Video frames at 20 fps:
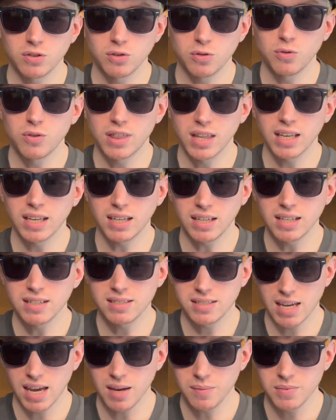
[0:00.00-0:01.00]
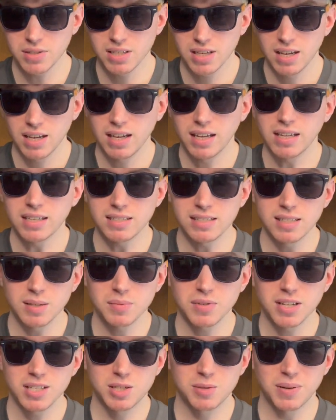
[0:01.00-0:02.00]
you think he escapes, he
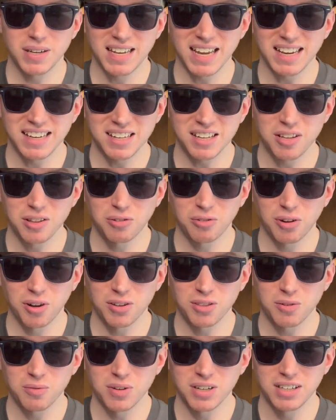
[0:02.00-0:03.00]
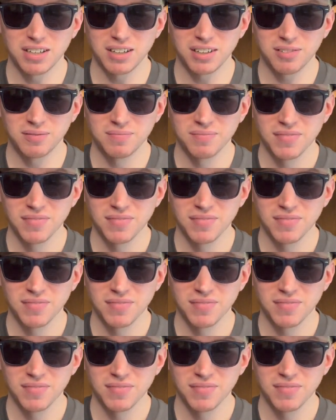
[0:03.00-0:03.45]
slips on spaghetti he threw out the window,